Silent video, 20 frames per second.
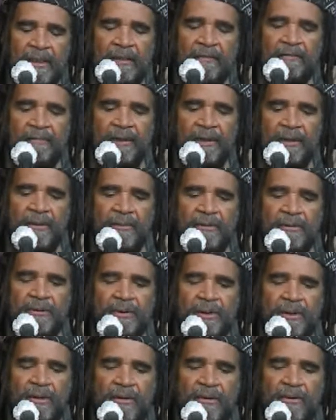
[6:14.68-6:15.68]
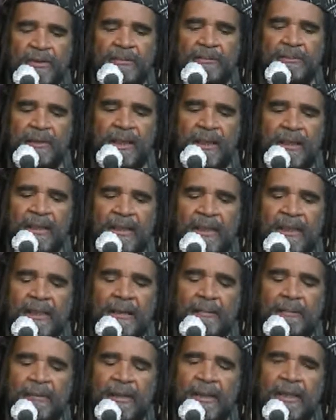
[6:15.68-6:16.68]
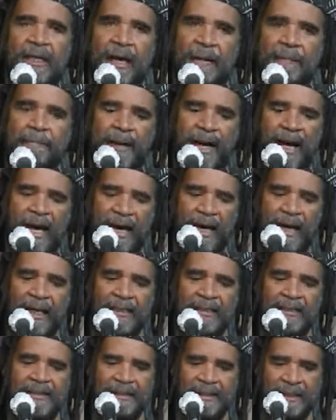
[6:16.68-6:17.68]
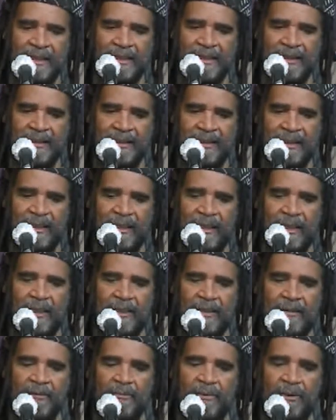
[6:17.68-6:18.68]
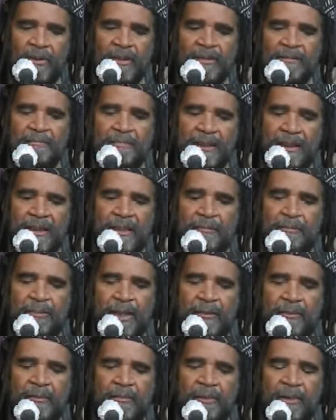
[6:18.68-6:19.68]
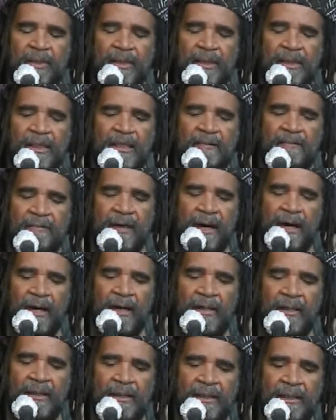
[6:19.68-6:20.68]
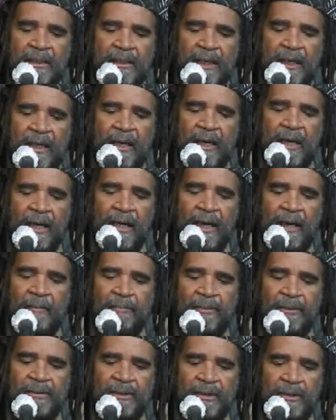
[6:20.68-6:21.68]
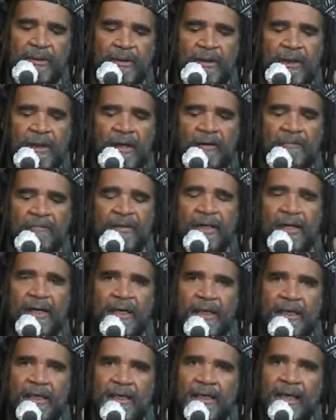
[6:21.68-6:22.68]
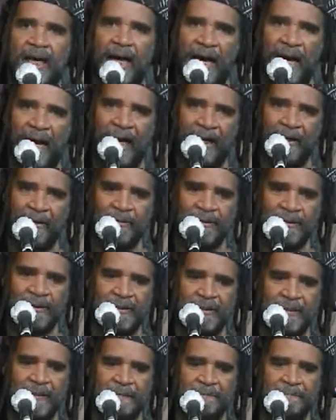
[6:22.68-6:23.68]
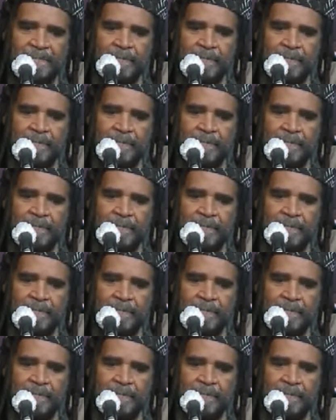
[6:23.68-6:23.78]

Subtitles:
Even those strong-smelling lemon and pine scents, the ones many people believe are the epitome of a clean house,